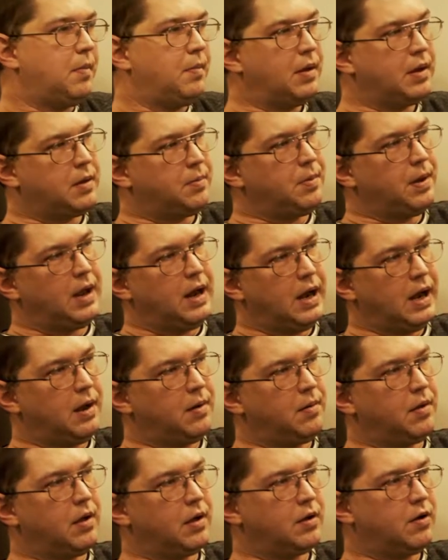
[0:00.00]
I make a bad
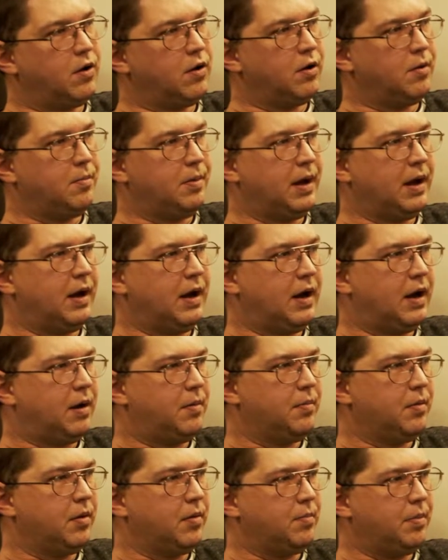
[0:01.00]
omelet. I call it a bad
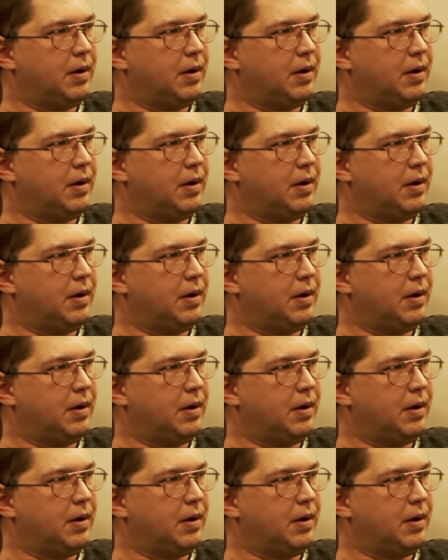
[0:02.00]
omelet.